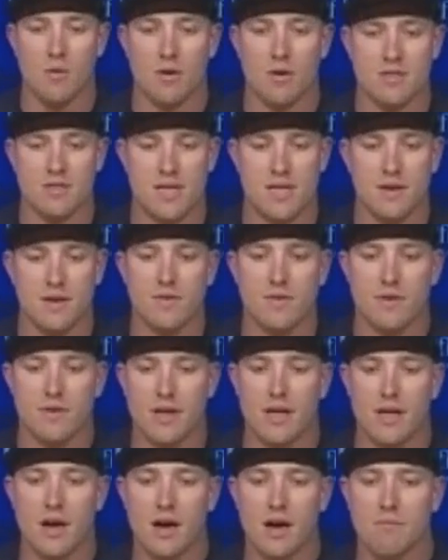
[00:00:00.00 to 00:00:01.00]
was
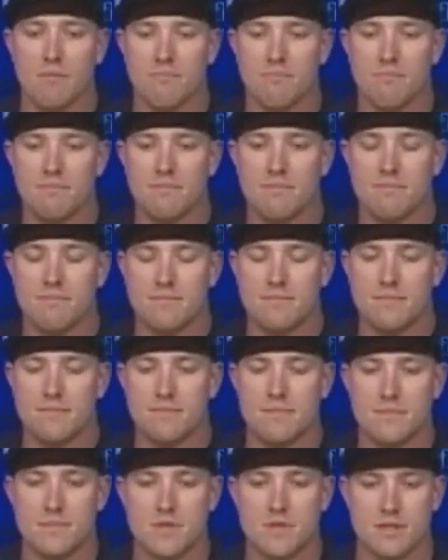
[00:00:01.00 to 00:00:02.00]
definitely,
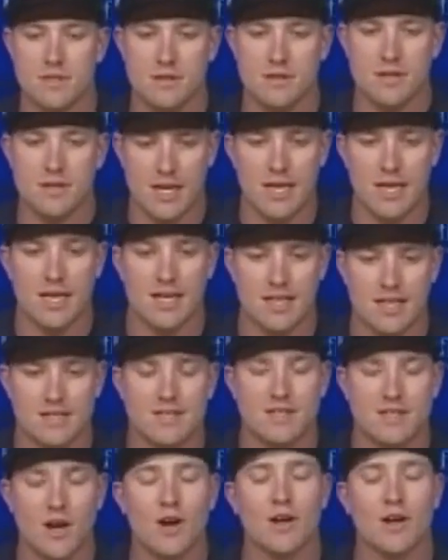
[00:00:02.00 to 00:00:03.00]
it
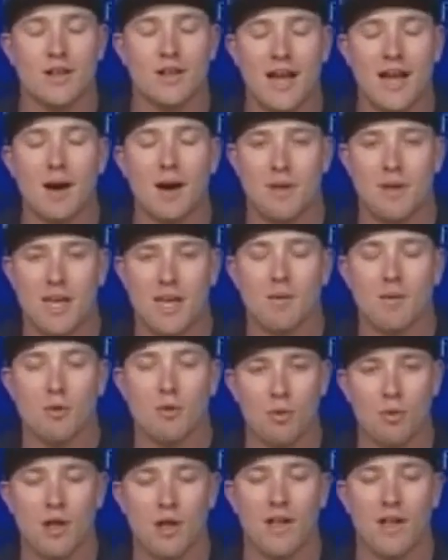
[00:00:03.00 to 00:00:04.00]
stunk not being able
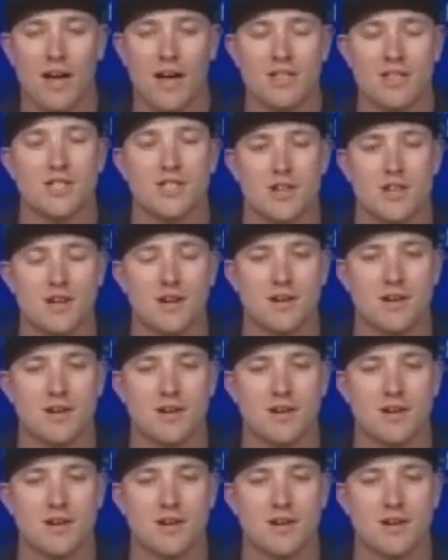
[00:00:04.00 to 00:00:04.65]
to play last year.